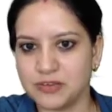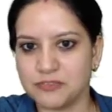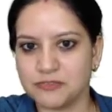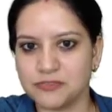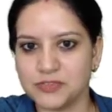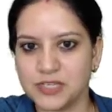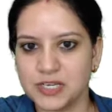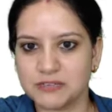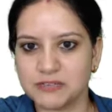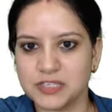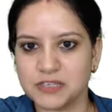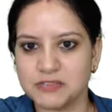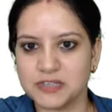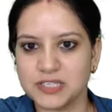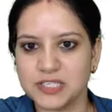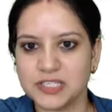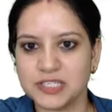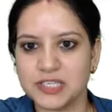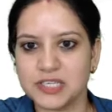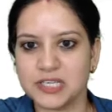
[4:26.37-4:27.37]
We have given
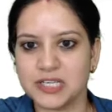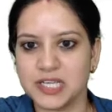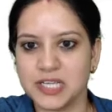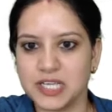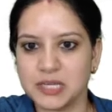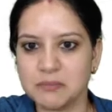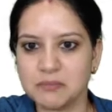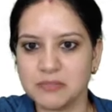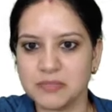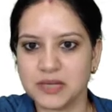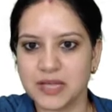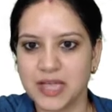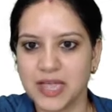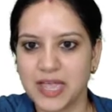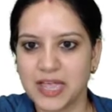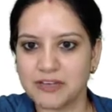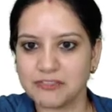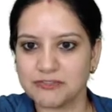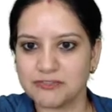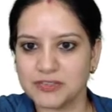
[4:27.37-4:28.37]
it a name
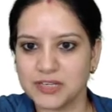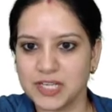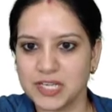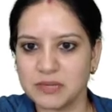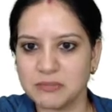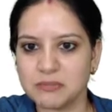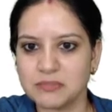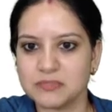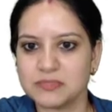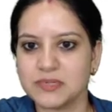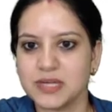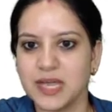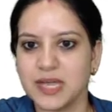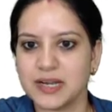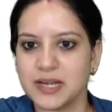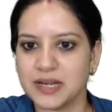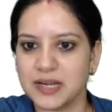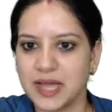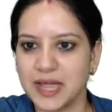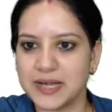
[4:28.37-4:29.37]
fname
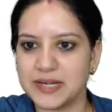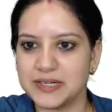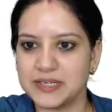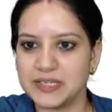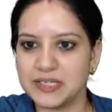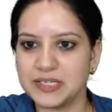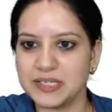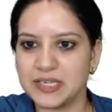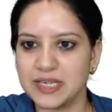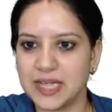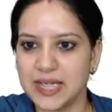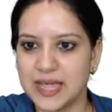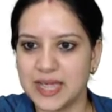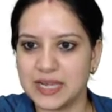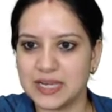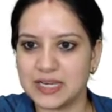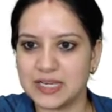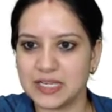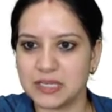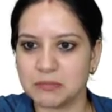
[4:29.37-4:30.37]
and an ID
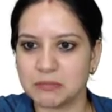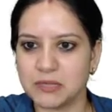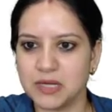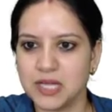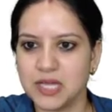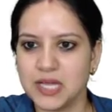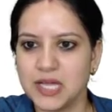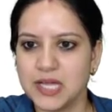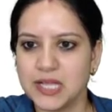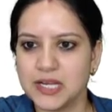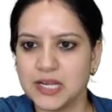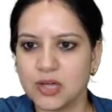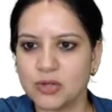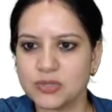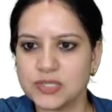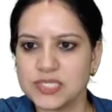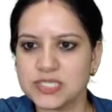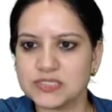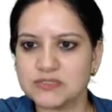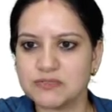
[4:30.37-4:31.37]
lname. Now
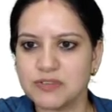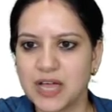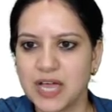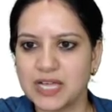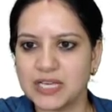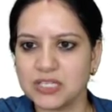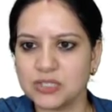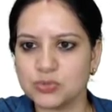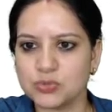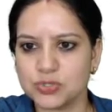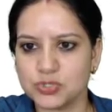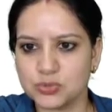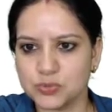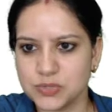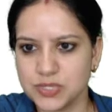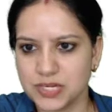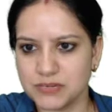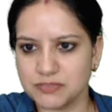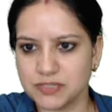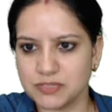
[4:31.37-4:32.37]
this value which
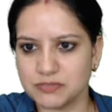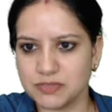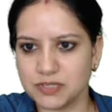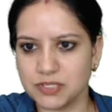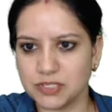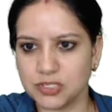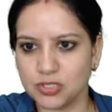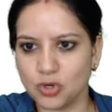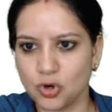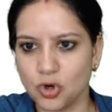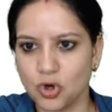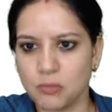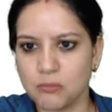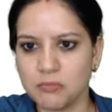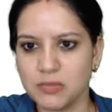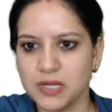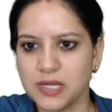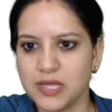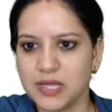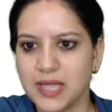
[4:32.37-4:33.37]
we have given Tom
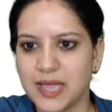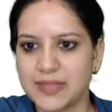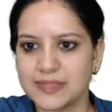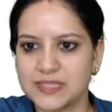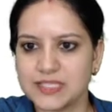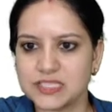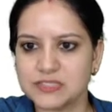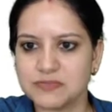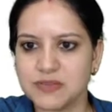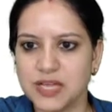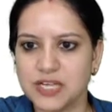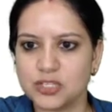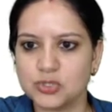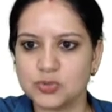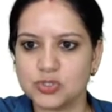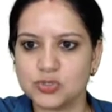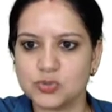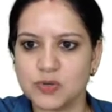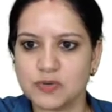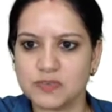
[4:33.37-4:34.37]
and this value
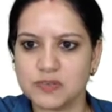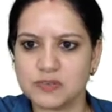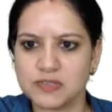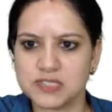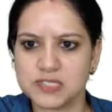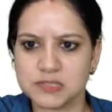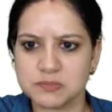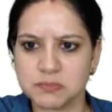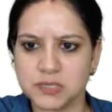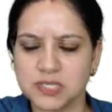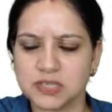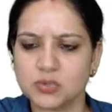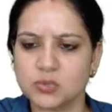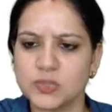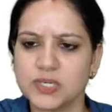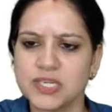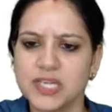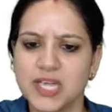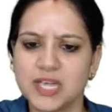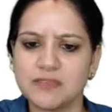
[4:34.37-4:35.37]
which we have given Smith,
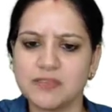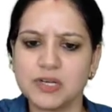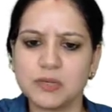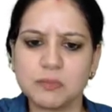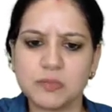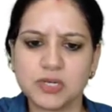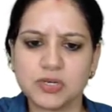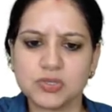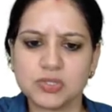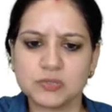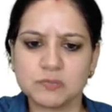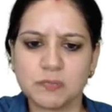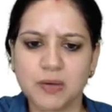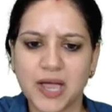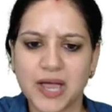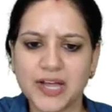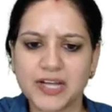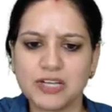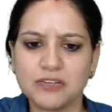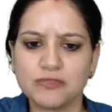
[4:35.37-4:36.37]
we gave it because
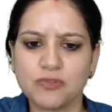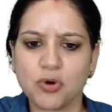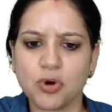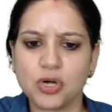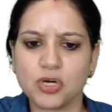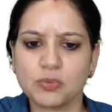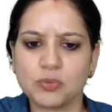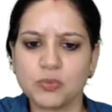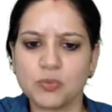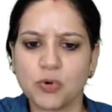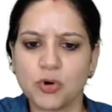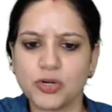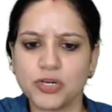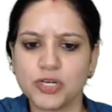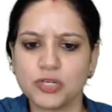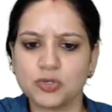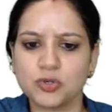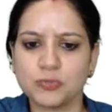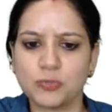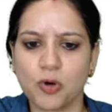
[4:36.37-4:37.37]
by default we
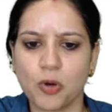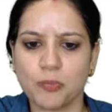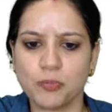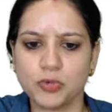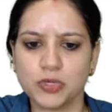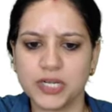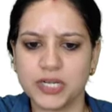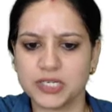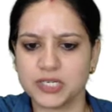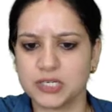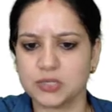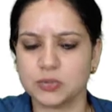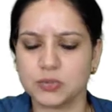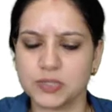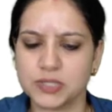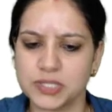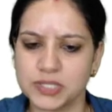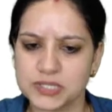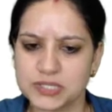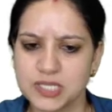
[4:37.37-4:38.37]
wanted to populate it
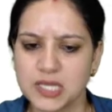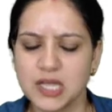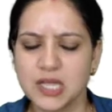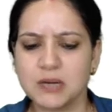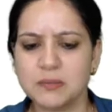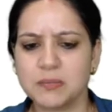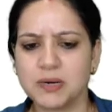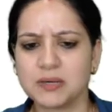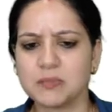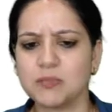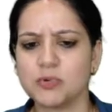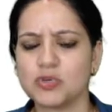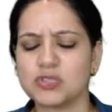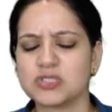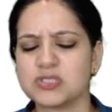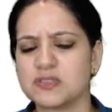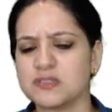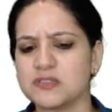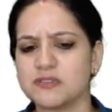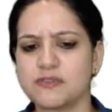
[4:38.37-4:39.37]
with this. But
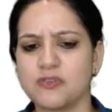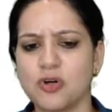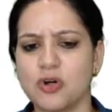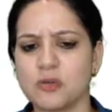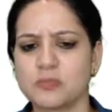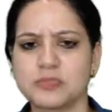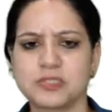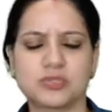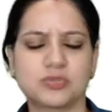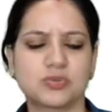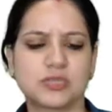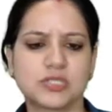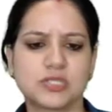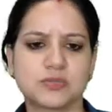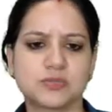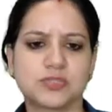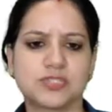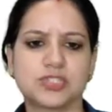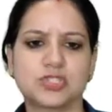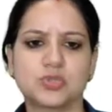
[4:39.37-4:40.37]
most of the form,
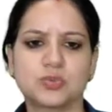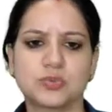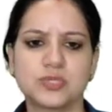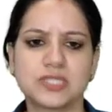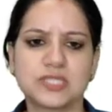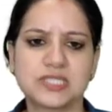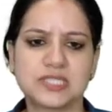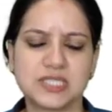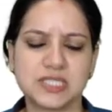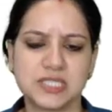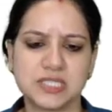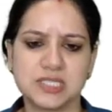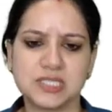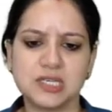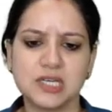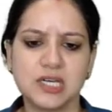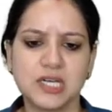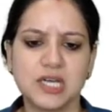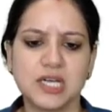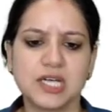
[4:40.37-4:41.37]
students, which you will
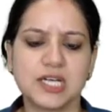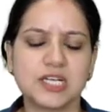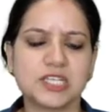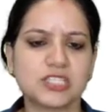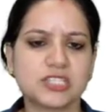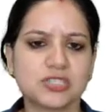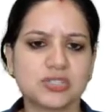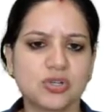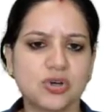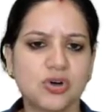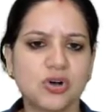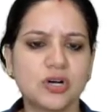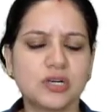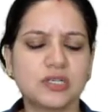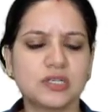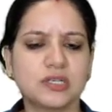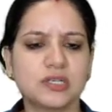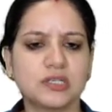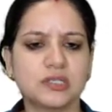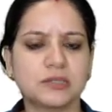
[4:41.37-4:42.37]
see, it's
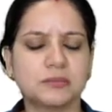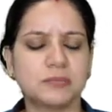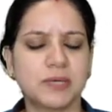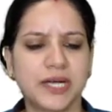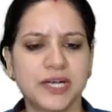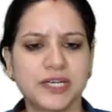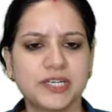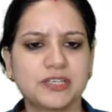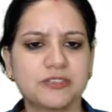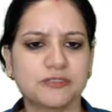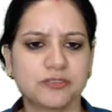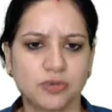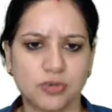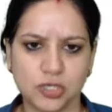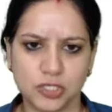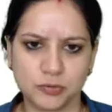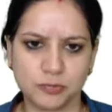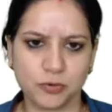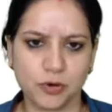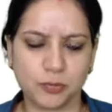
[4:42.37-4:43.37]
not by
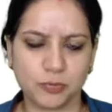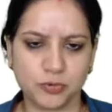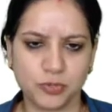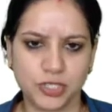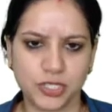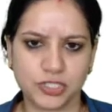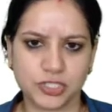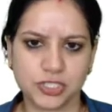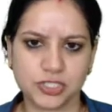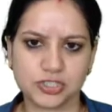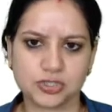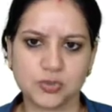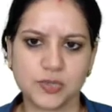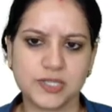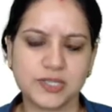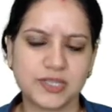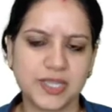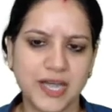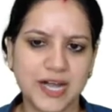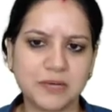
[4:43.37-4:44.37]
default populated. So
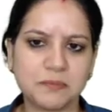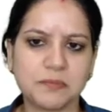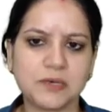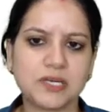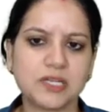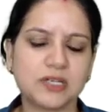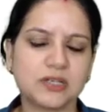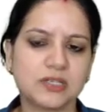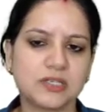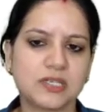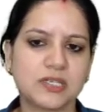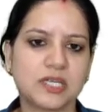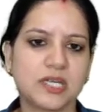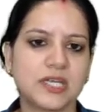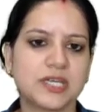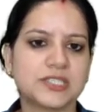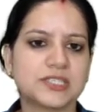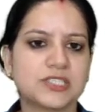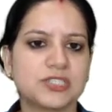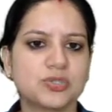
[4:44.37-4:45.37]
in that particular
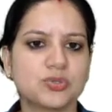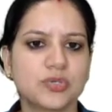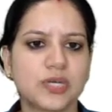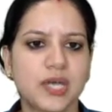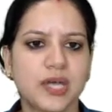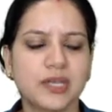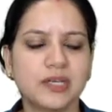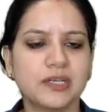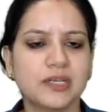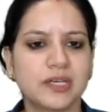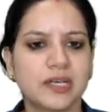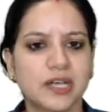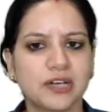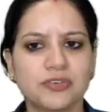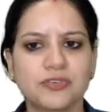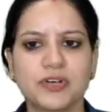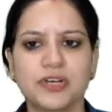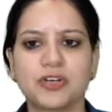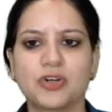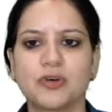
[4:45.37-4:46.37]
case you can
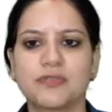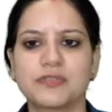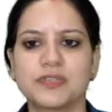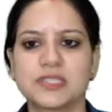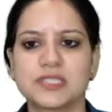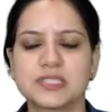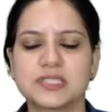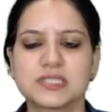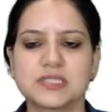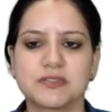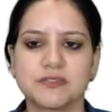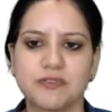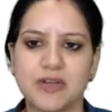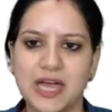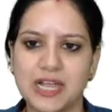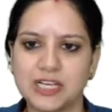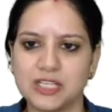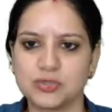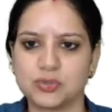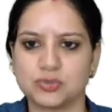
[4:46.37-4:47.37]
get rid of this
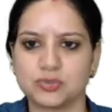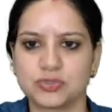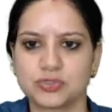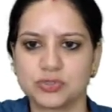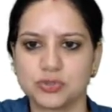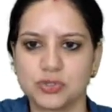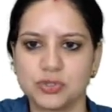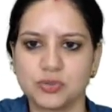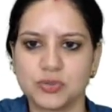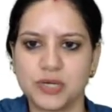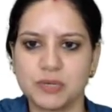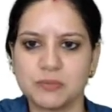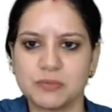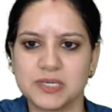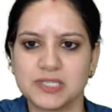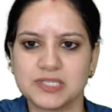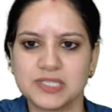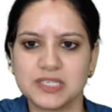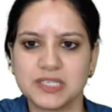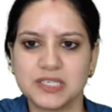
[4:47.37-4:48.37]
value. So you can
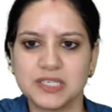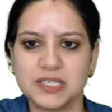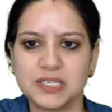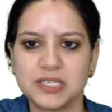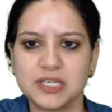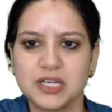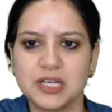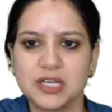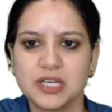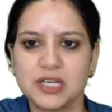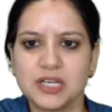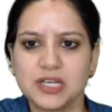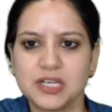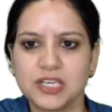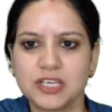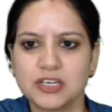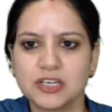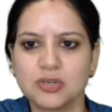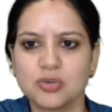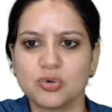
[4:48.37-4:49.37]
basically
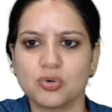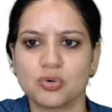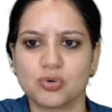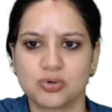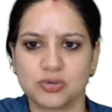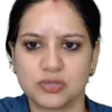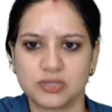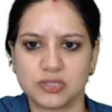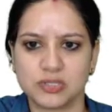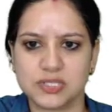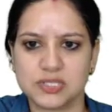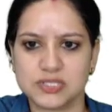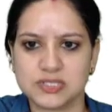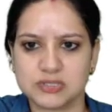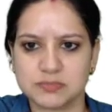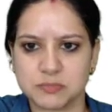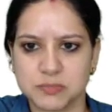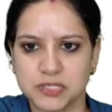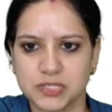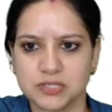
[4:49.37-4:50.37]
ignore
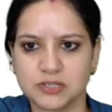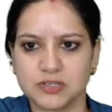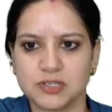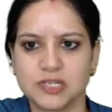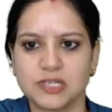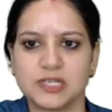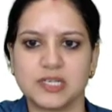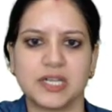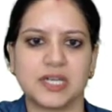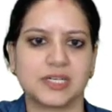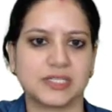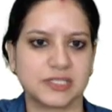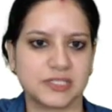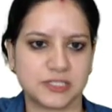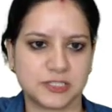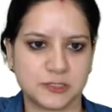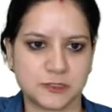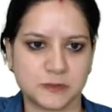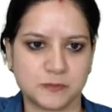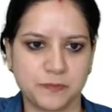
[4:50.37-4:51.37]
this particular
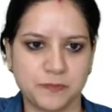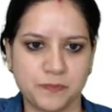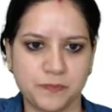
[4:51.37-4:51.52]
text.